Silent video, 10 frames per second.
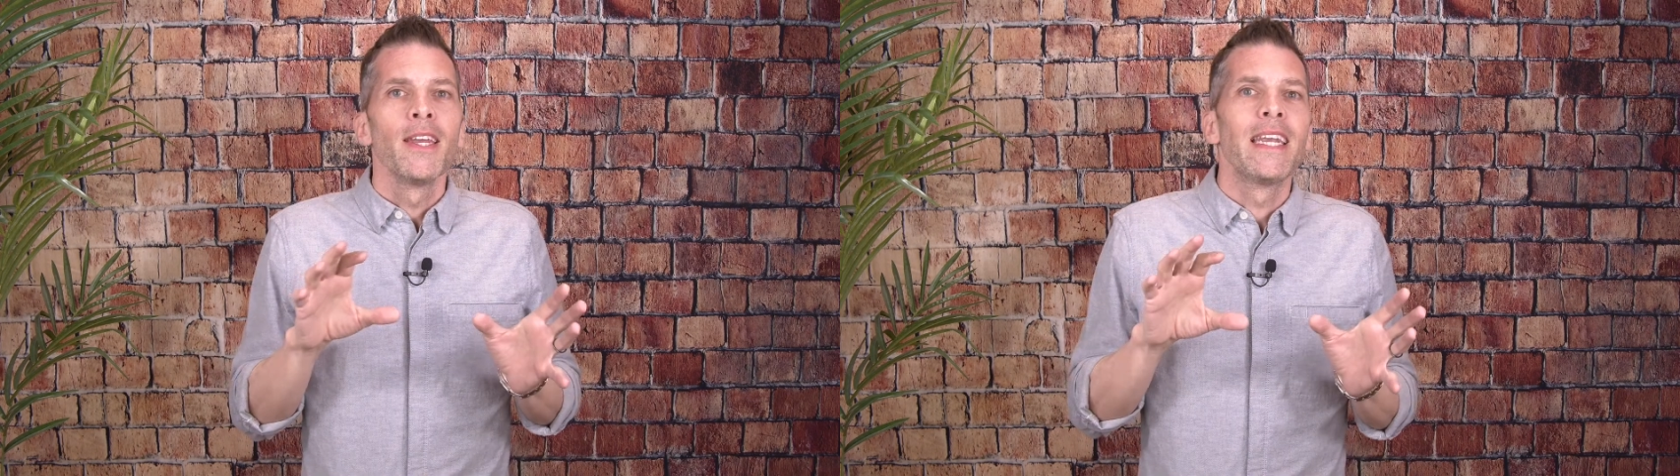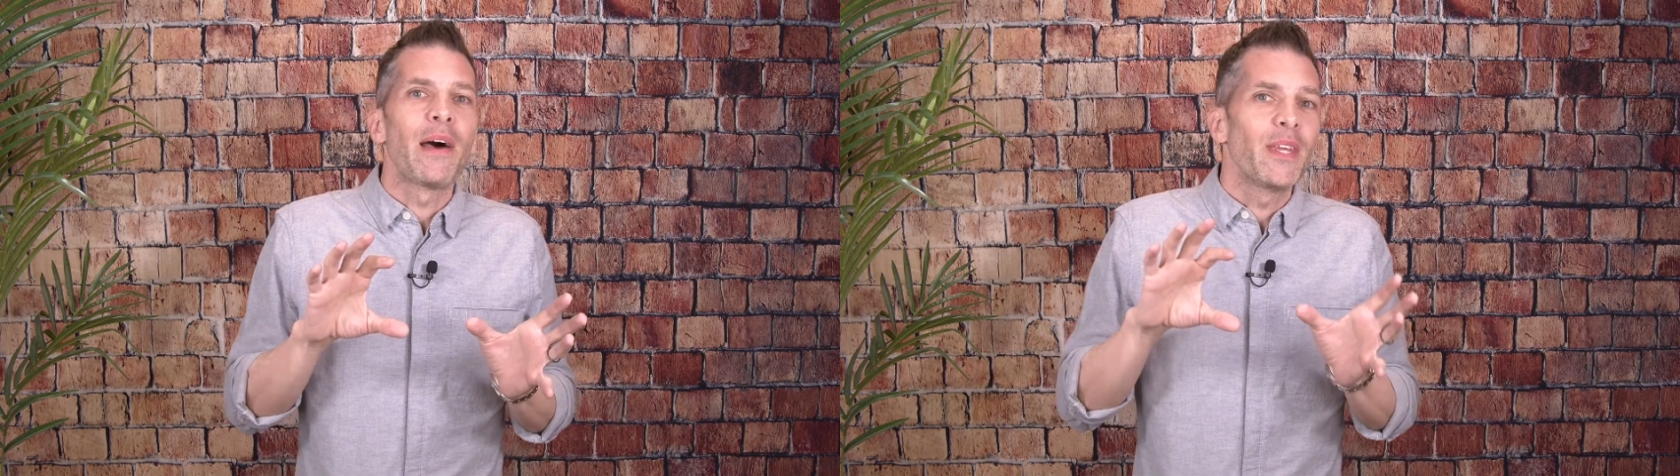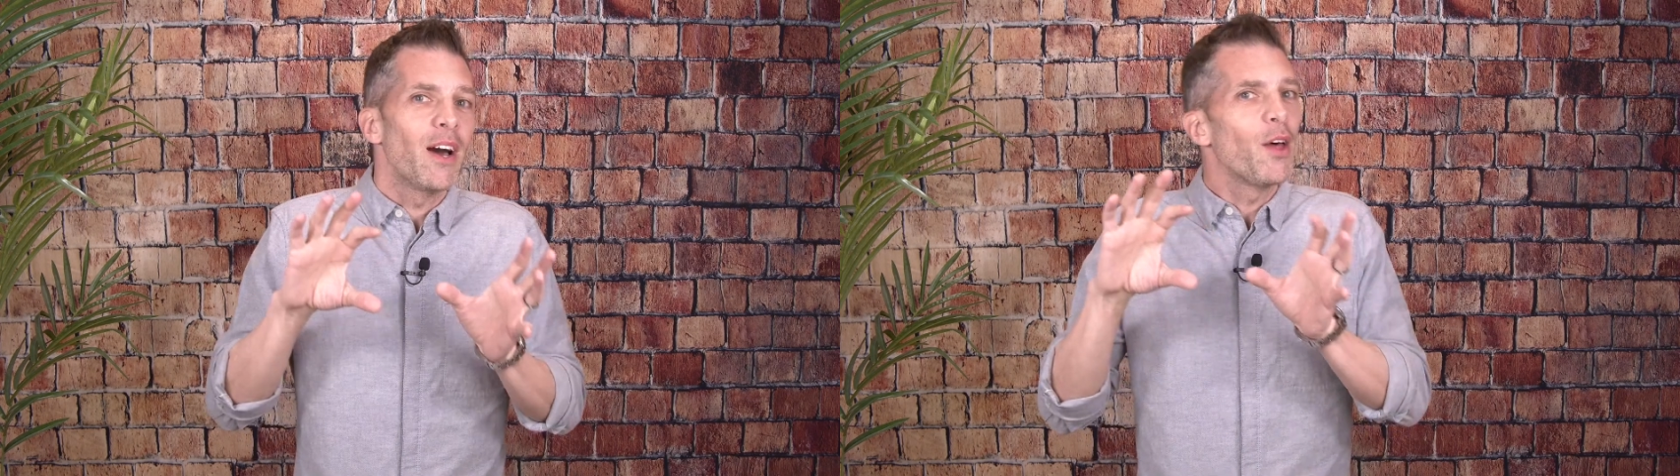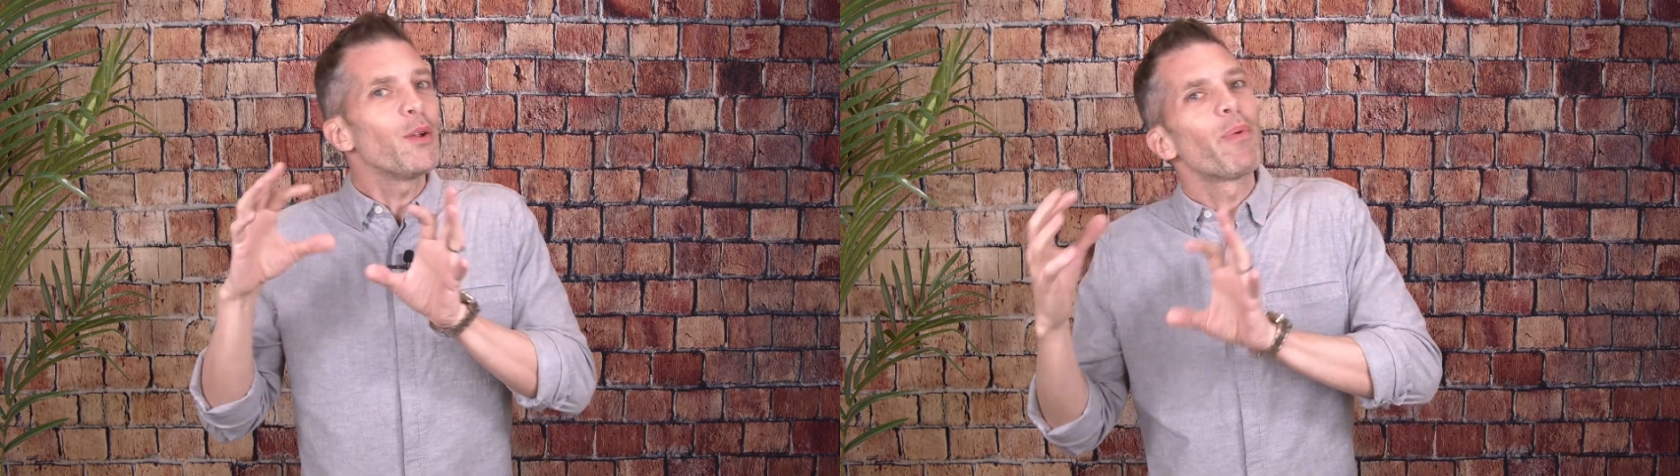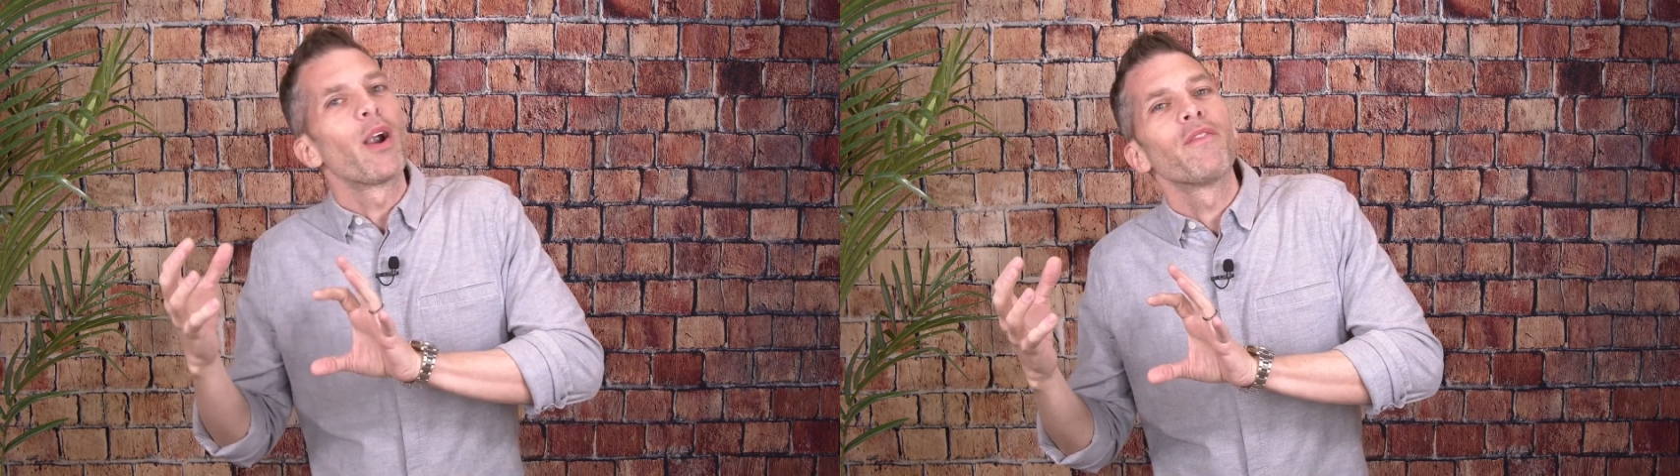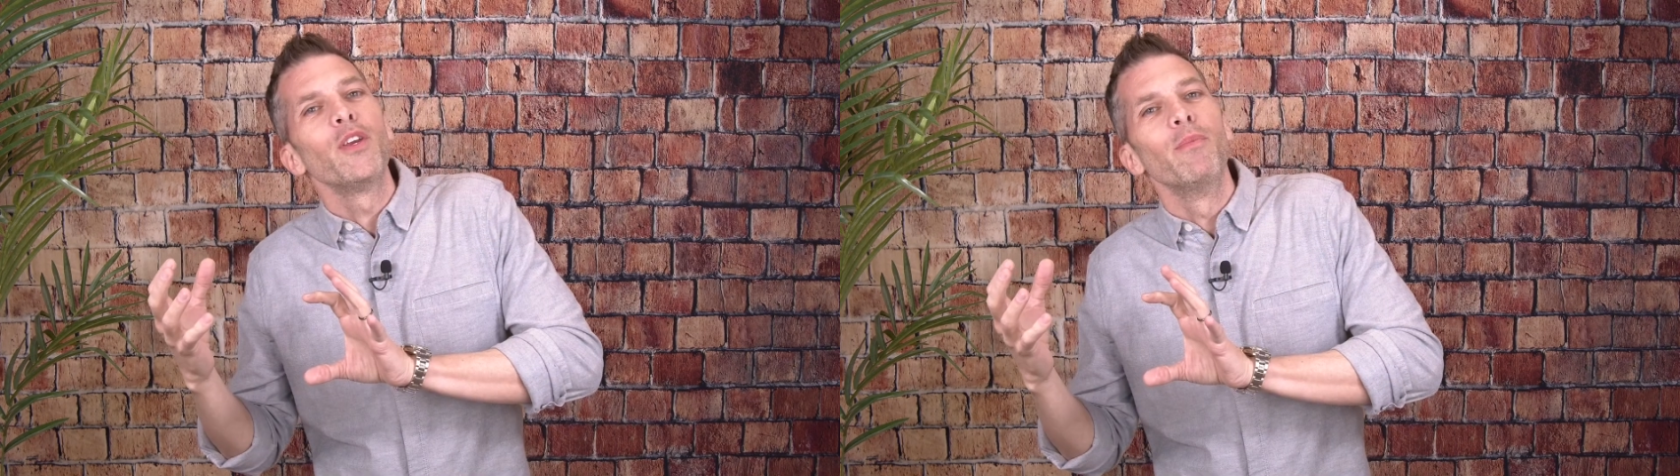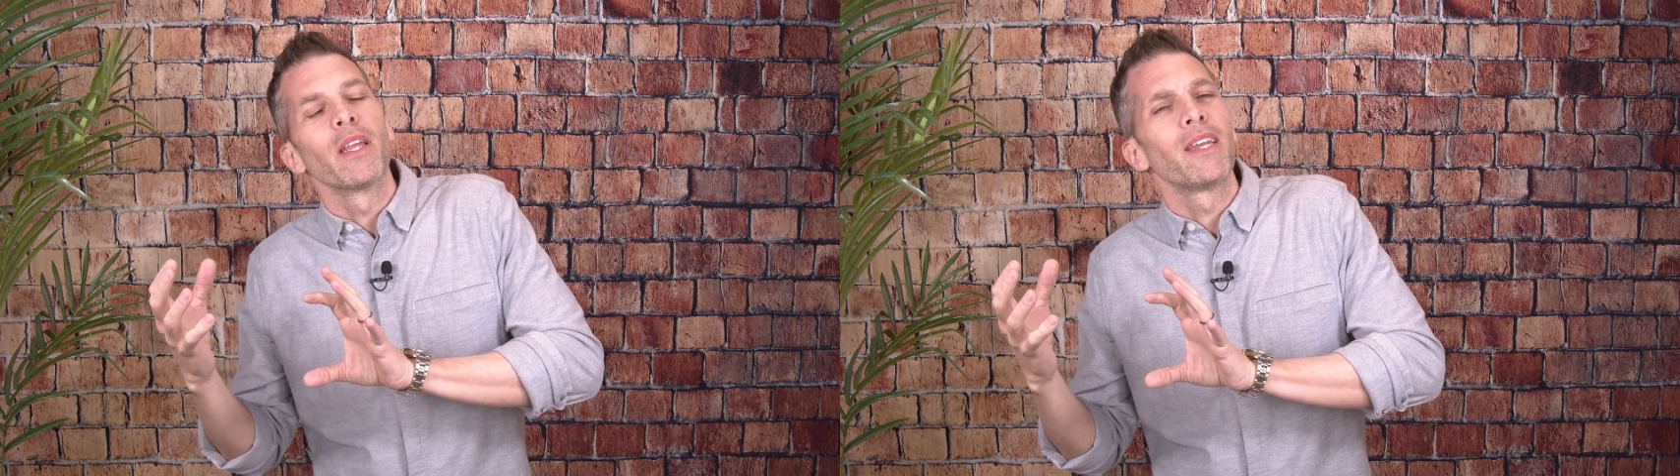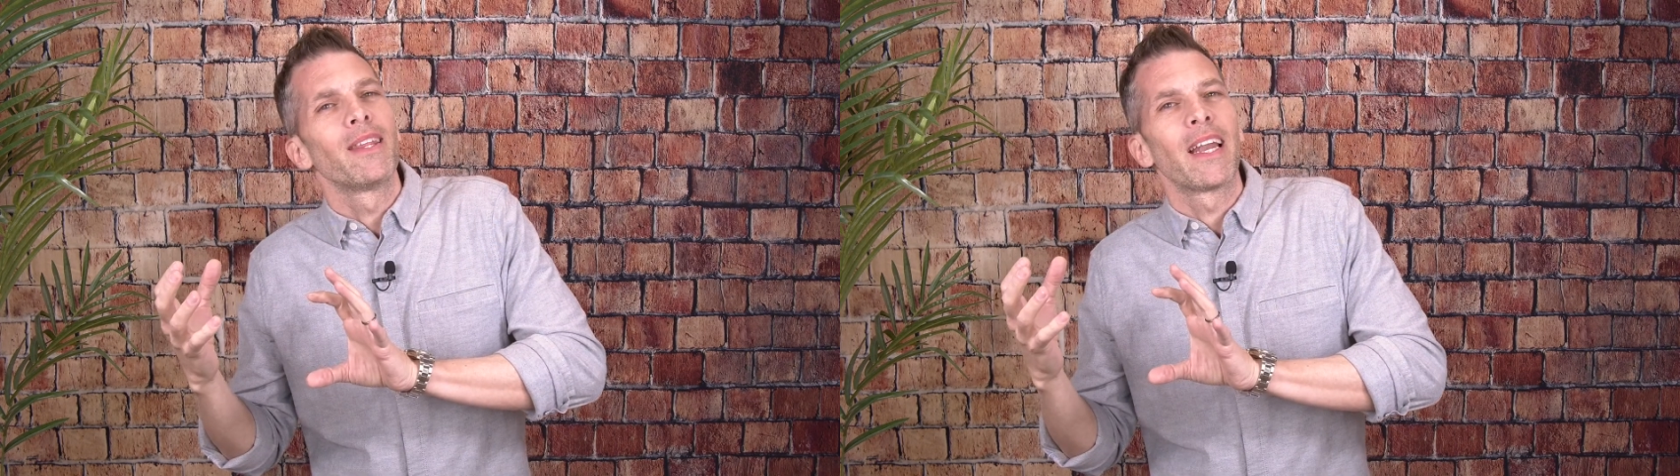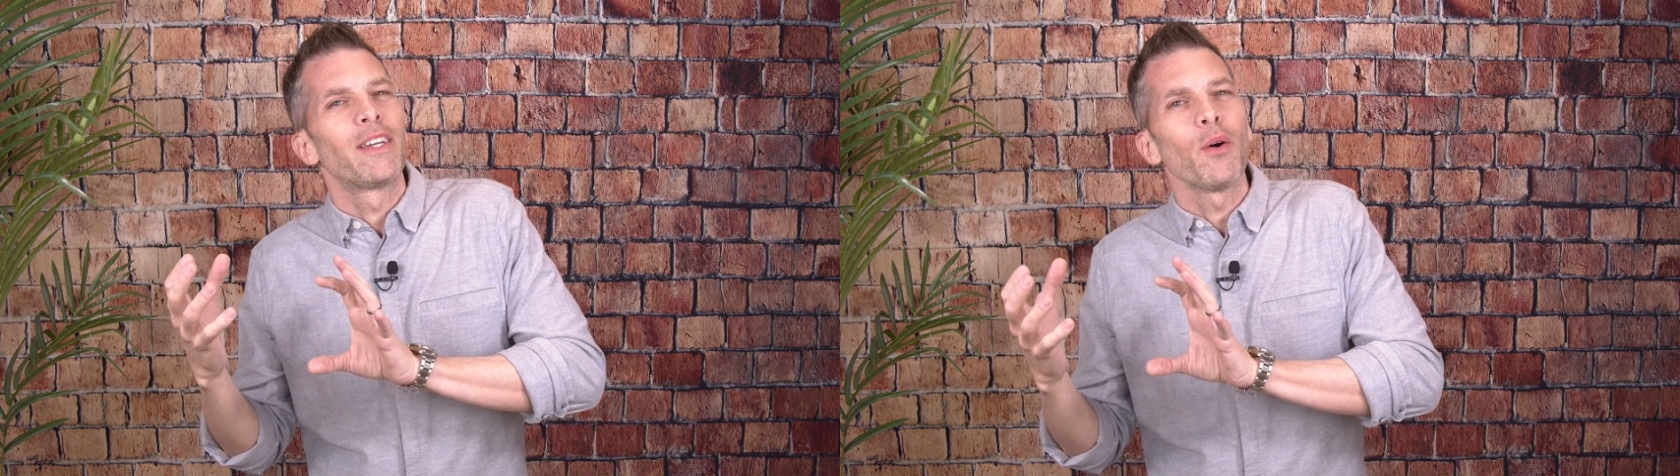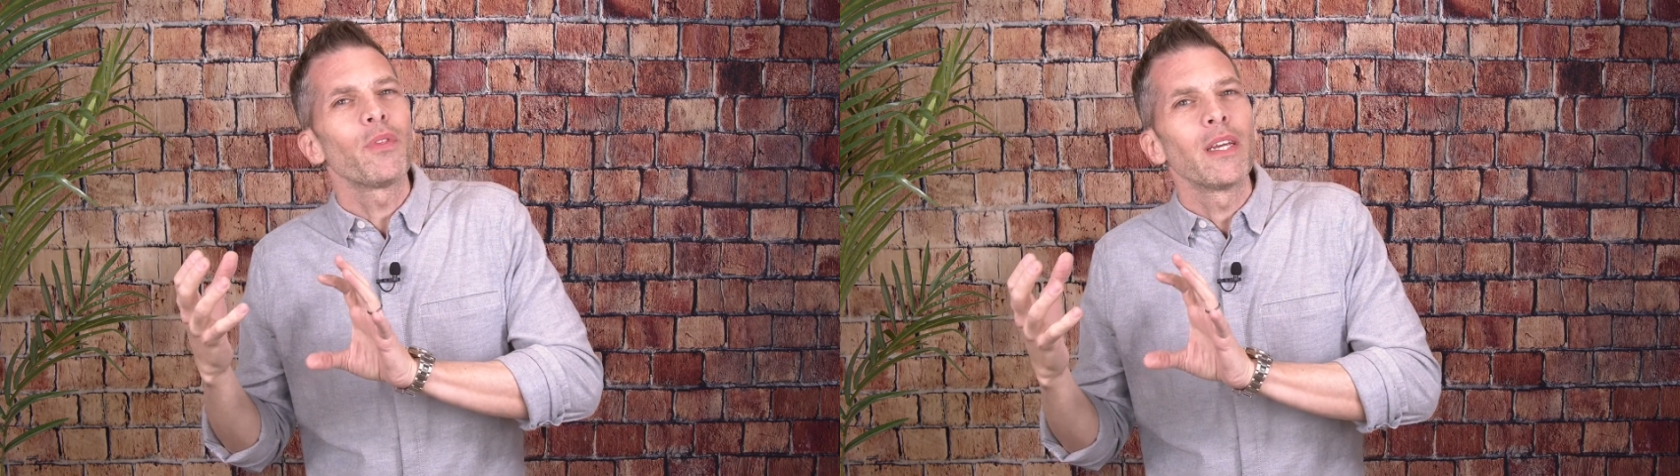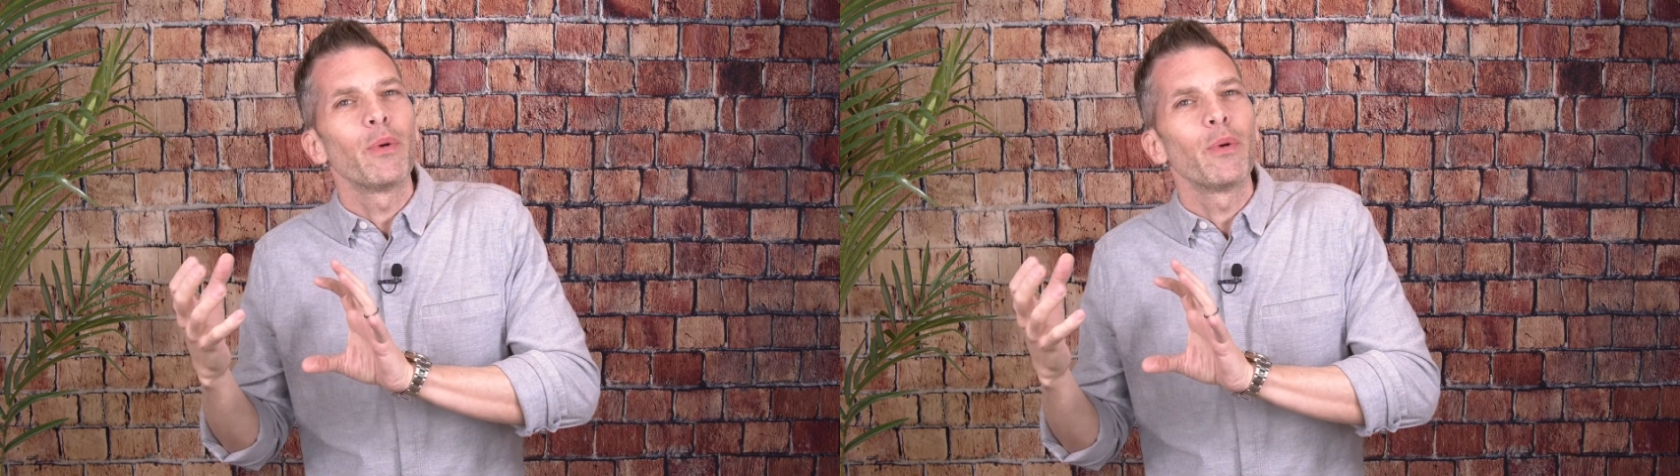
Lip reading: Now, the other part of humility that I don't think